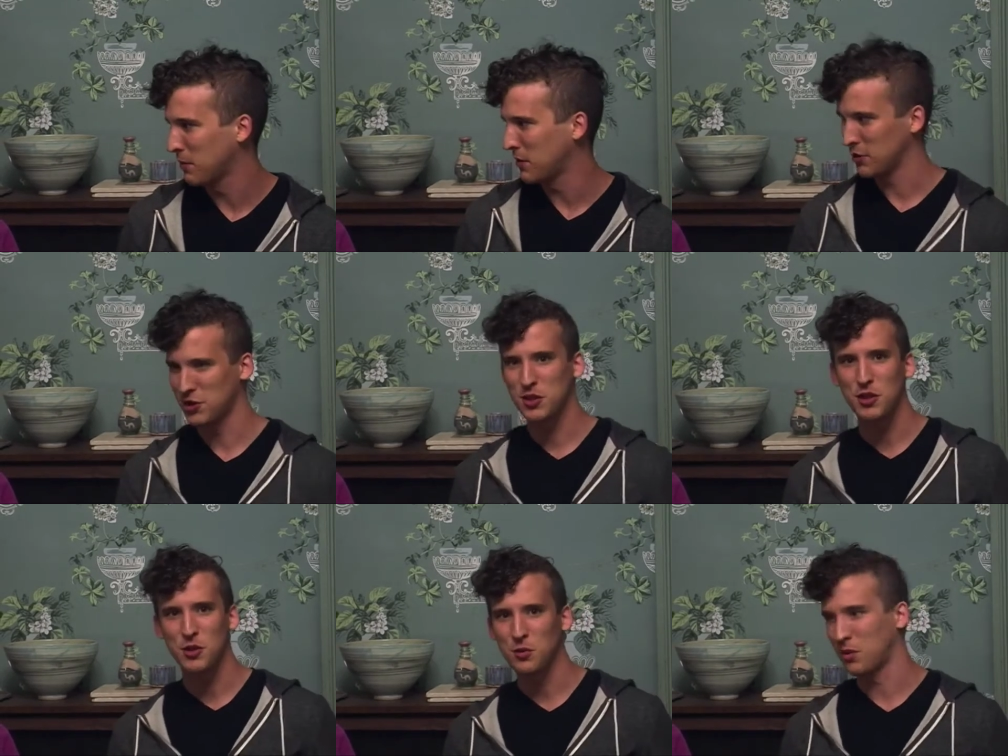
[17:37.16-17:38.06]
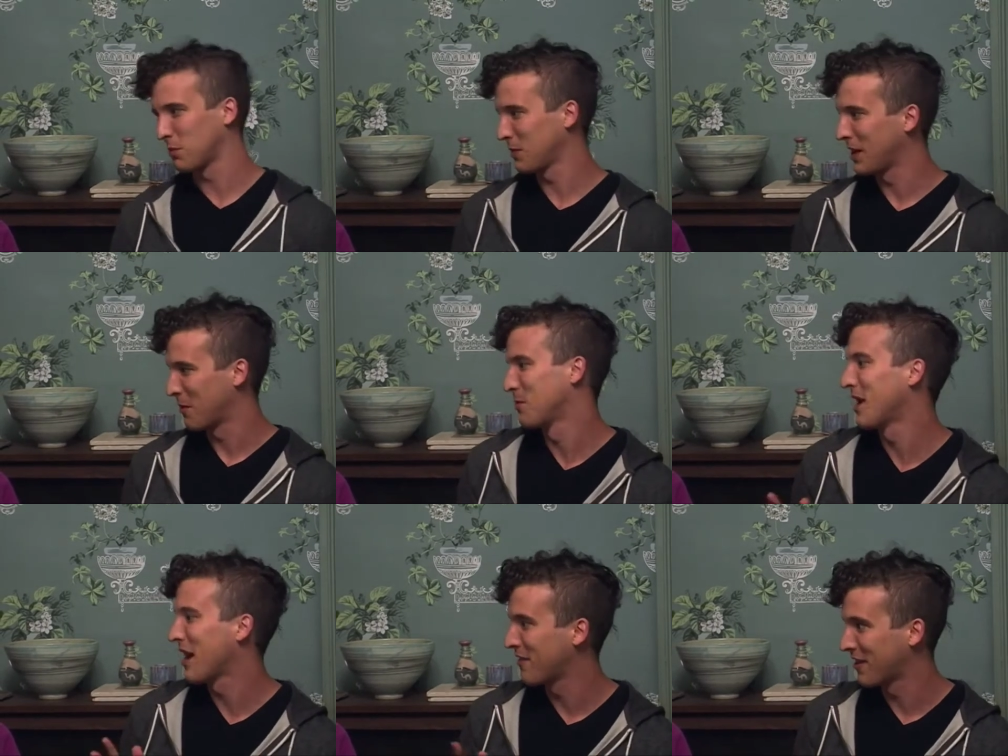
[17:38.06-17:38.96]
with their shoe or you know
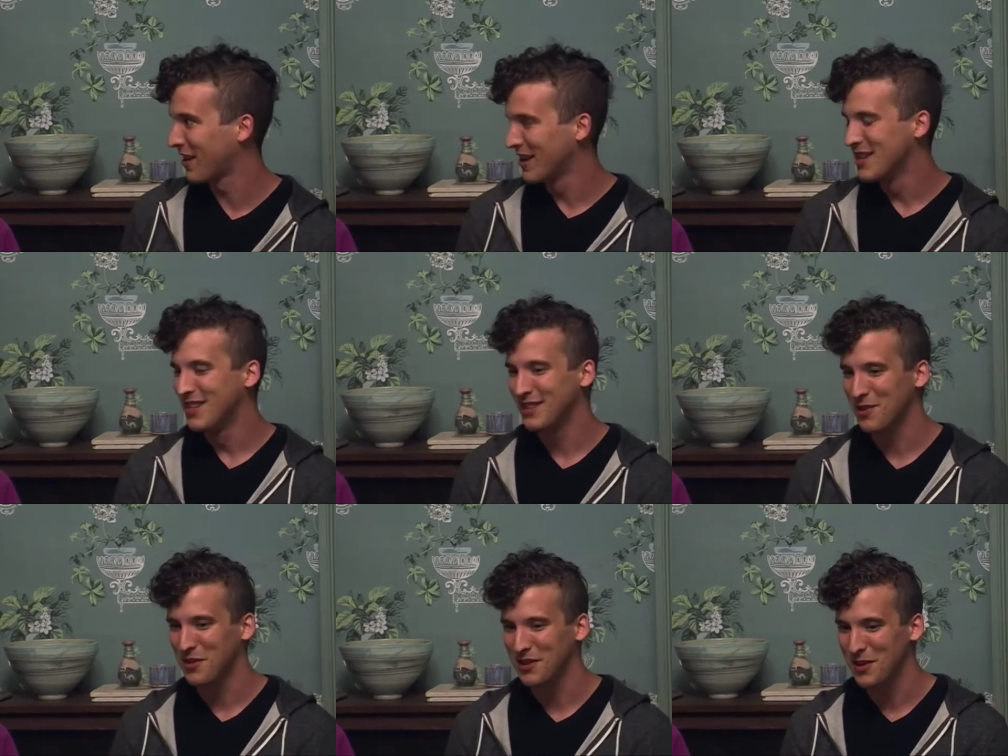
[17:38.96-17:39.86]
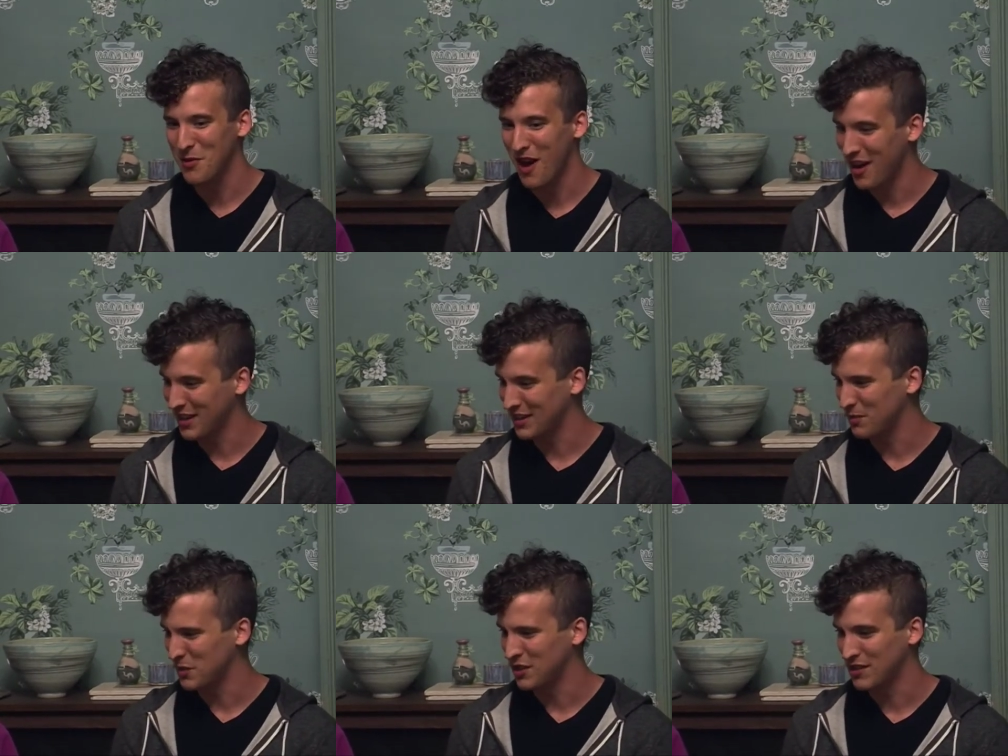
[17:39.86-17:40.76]
whatever. So they're so honest,
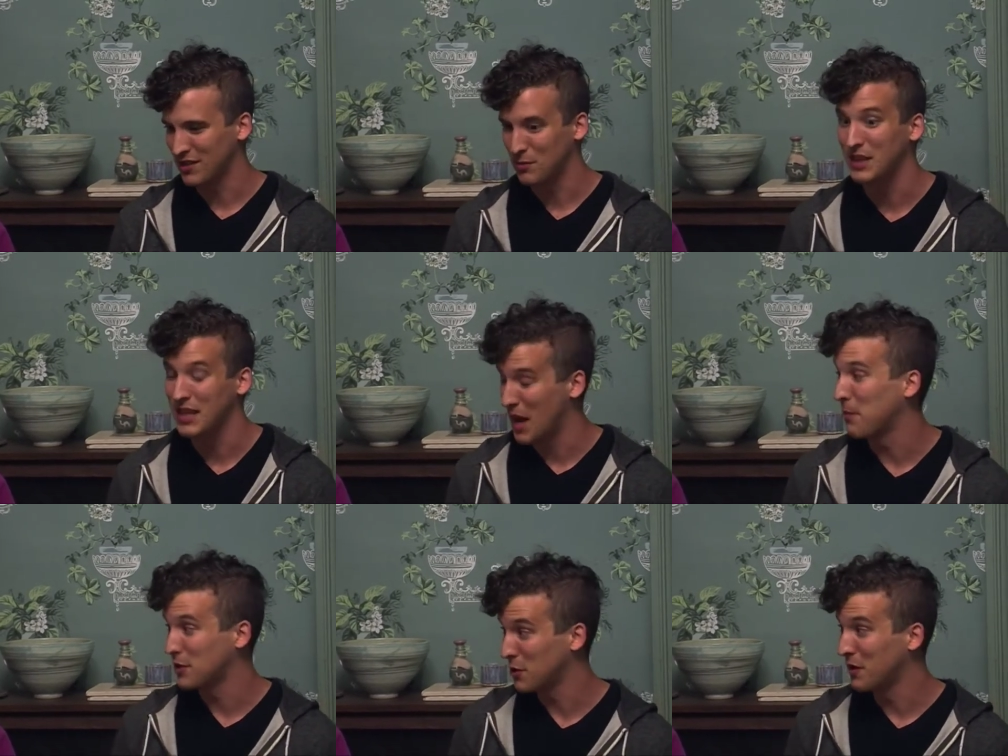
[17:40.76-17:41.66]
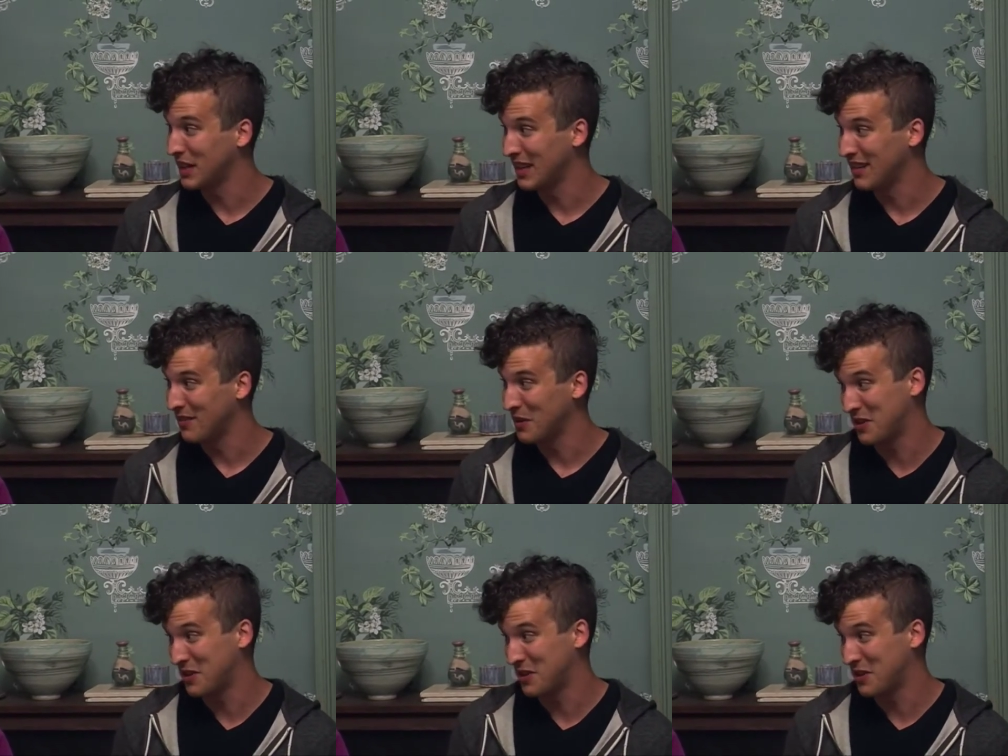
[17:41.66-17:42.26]
which is really an opportunity for a